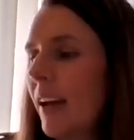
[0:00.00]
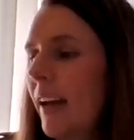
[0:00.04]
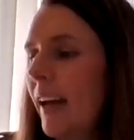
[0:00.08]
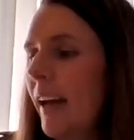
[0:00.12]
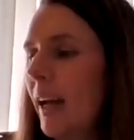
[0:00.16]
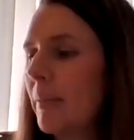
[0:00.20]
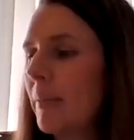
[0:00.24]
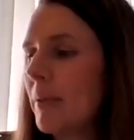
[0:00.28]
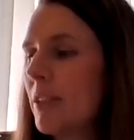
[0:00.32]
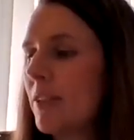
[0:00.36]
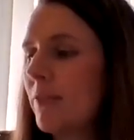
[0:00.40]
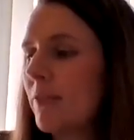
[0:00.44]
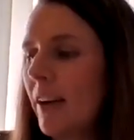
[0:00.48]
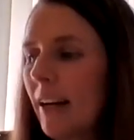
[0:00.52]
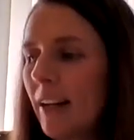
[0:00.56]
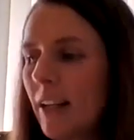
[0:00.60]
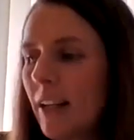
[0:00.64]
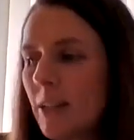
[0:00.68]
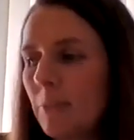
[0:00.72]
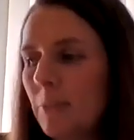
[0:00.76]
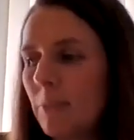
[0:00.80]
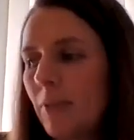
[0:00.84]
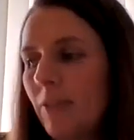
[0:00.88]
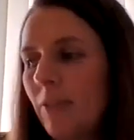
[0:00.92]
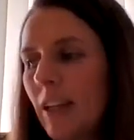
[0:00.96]
As far
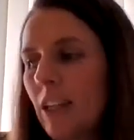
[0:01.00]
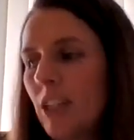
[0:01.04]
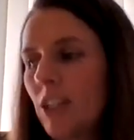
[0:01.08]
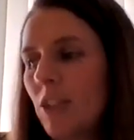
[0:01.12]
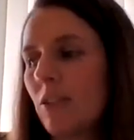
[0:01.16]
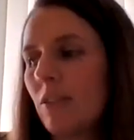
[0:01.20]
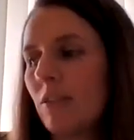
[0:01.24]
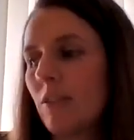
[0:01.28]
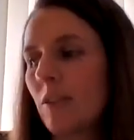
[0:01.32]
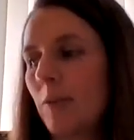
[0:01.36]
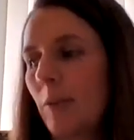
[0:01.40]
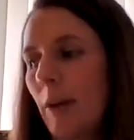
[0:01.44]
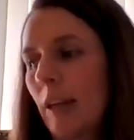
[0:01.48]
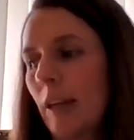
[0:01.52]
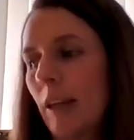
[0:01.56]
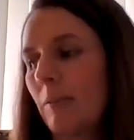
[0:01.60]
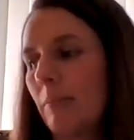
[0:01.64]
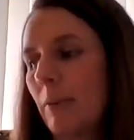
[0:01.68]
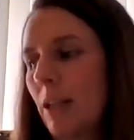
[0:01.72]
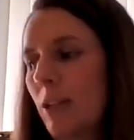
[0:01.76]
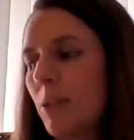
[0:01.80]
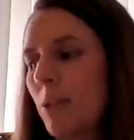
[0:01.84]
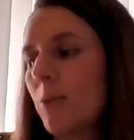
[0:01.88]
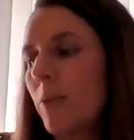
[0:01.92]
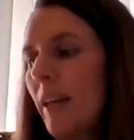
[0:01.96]
as professional
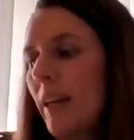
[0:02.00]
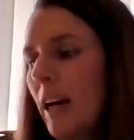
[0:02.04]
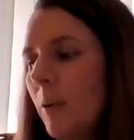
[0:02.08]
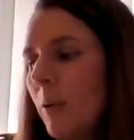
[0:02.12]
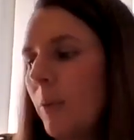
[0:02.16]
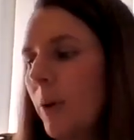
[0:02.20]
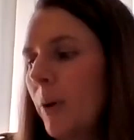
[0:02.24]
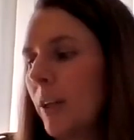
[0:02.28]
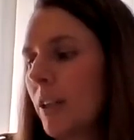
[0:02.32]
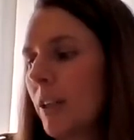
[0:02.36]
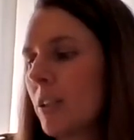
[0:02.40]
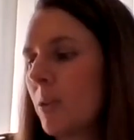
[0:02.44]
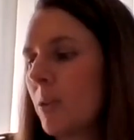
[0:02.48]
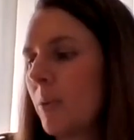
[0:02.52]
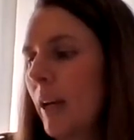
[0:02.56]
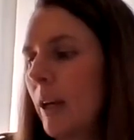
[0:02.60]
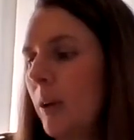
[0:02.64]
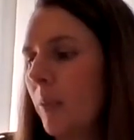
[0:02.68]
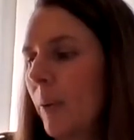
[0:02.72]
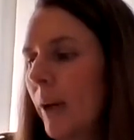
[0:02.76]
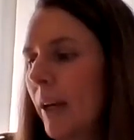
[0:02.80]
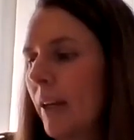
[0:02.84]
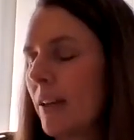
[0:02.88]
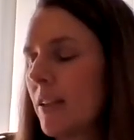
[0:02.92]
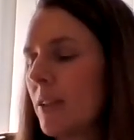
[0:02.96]
development, so that works
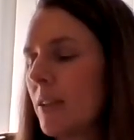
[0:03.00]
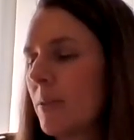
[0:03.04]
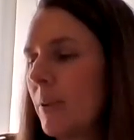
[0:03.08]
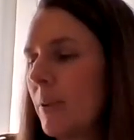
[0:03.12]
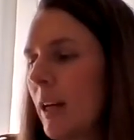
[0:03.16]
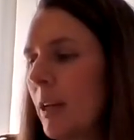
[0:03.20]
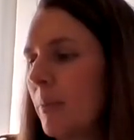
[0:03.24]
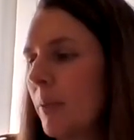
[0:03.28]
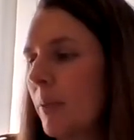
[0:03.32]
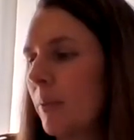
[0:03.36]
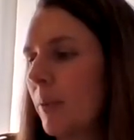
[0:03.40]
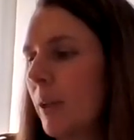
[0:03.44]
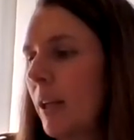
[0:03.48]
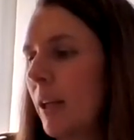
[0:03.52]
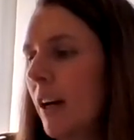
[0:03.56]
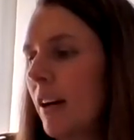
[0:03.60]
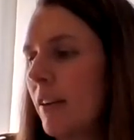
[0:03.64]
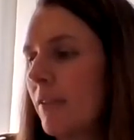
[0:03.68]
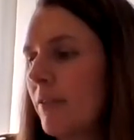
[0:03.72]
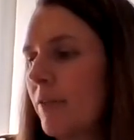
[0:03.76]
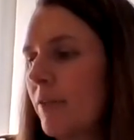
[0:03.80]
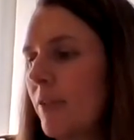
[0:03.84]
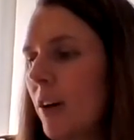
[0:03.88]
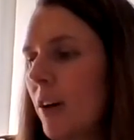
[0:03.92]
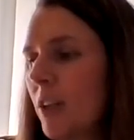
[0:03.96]
quite well as well, but we
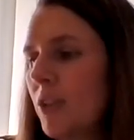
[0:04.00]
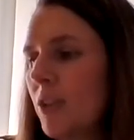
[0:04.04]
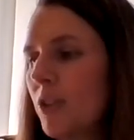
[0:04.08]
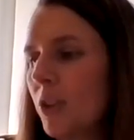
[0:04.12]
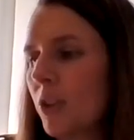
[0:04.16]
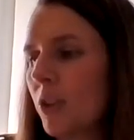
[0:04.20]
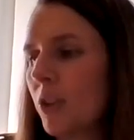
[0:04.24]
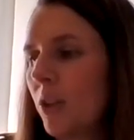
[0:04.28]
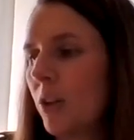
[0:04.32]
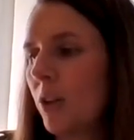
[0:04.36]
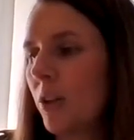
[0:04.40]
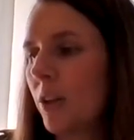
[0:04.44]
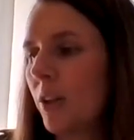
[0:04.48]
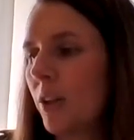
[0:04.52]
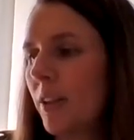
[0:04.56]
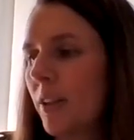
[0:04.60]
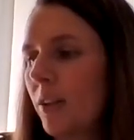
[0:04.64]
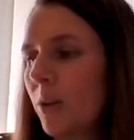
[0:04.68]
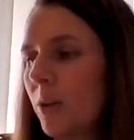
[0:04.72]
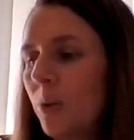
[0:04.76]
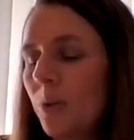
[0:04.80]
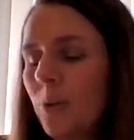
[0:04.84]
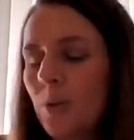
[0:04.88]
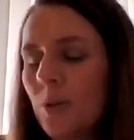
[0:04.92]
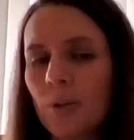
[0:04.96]
have undergone
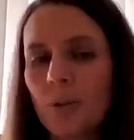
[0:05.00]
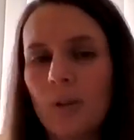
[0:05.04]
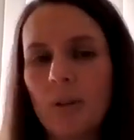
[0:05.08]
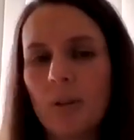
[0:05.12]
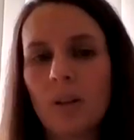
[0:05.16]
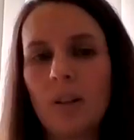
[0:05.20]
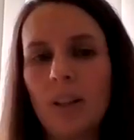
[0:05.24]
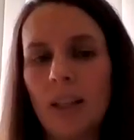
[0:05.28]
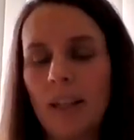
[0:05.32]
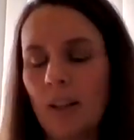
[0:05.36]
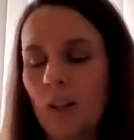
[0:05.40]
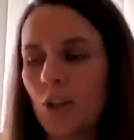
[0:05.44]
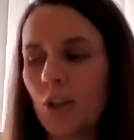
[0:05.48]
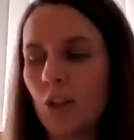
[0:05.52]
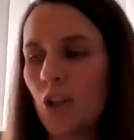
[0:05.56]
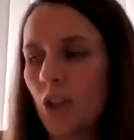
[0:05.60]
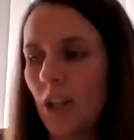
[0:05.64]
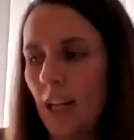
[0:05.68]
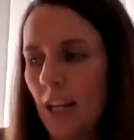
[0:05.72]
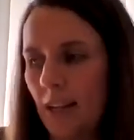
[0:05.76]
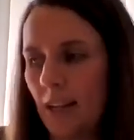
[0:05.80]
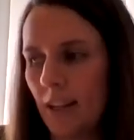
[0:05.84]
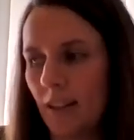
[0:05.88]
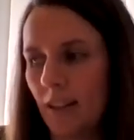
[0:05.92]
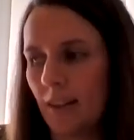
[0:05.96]
whole school clicker
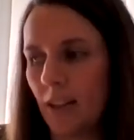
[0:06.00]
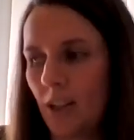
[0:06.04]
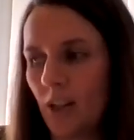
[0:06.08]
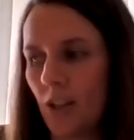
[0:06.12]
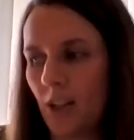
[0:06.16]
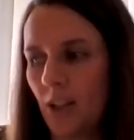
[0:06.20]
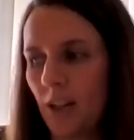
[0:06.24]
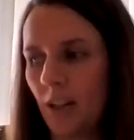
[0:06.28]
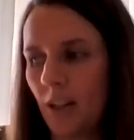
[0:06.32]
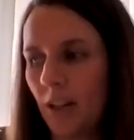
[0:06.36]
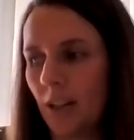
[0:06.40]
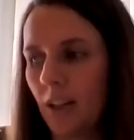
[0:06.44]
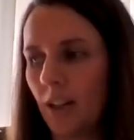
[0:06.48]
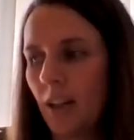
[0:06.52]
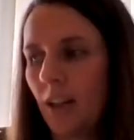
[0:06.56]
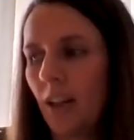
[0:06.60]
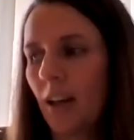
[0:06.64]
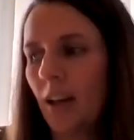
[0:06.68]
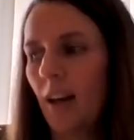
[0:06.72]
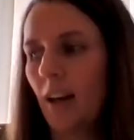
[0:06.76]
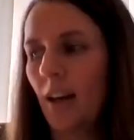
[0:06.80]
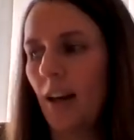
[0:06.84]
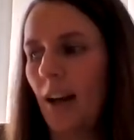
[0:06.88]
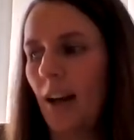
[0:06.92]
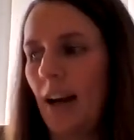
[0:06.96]
training this year,
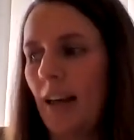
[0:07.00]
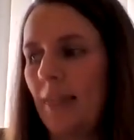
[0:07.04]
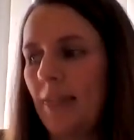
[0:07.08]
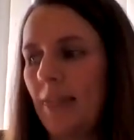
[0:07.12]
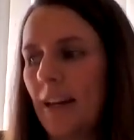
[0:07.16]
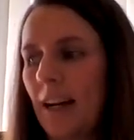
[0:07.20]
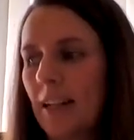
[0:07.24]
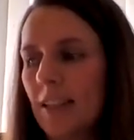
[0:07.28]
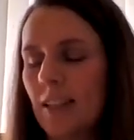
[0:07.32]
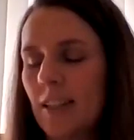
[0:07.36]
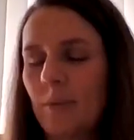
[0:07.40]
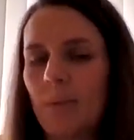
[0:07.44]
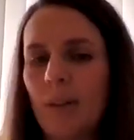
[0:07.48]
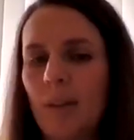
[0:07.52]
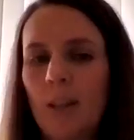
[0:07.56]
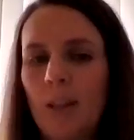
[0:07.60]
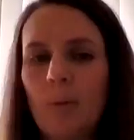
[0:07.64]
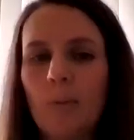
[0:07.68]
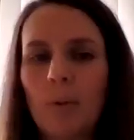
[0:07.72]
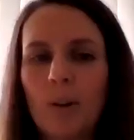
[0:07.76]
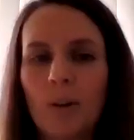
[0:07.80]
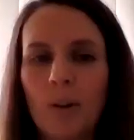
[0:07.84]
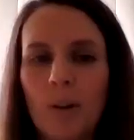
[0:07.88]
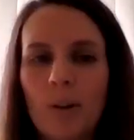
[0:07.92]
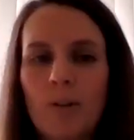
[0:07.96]
and that's something that
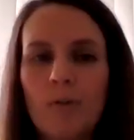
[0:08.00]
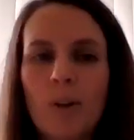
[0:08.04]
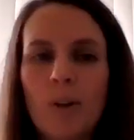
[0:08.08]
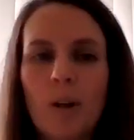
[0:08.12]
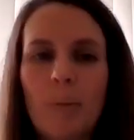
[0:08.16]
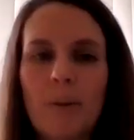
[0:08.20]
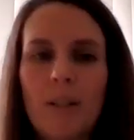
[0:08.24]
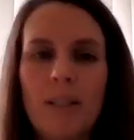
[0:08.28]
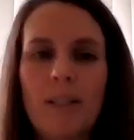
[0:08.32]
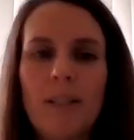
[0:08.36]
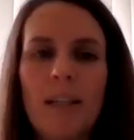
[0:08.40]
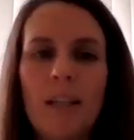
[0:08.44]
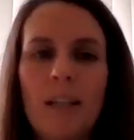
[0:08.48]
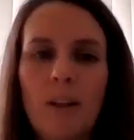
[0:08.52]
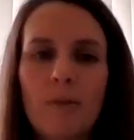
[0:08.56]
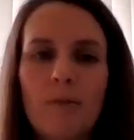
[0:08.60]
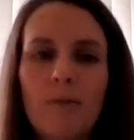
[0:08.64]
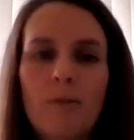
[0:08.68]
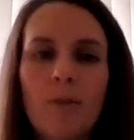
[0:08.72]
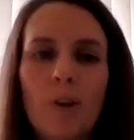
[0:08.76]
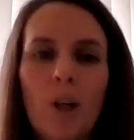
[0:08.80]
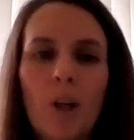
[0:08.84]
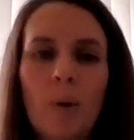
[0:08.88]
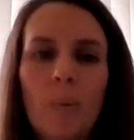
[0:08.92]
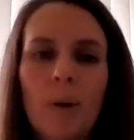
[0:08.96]
we're looking forward to taking
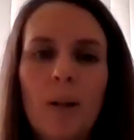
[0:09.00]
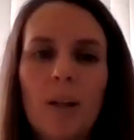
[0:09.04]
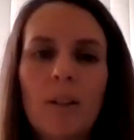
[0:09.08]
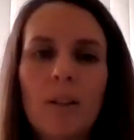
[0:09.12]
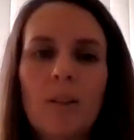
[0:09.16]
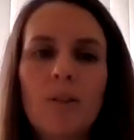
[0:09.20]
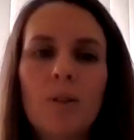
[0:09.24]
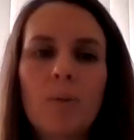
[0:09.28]
forward.